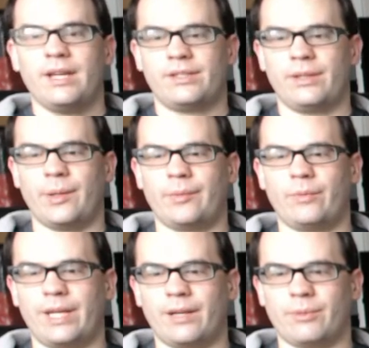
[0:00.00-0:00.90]
So the
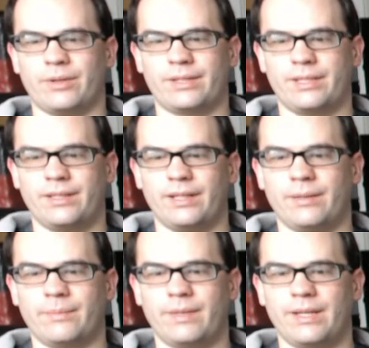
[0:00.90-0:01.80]
way that works
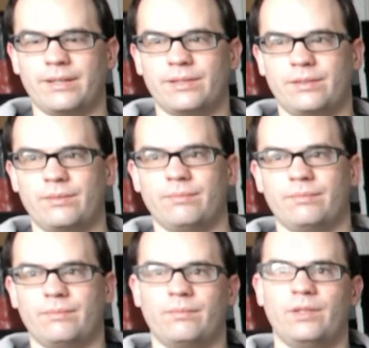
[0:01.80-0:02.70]
is
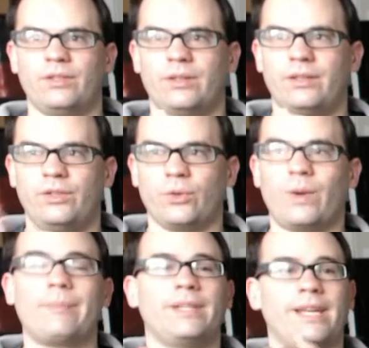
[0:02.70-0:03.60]
your
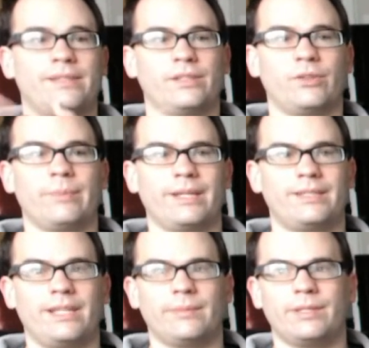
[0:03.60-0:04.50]
weapon has its own base
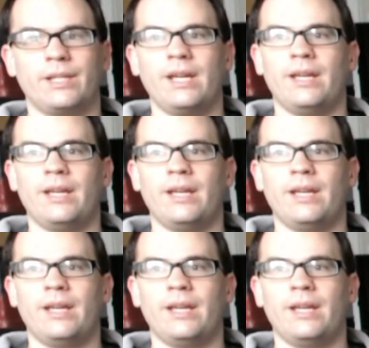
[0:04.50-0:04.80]
damage.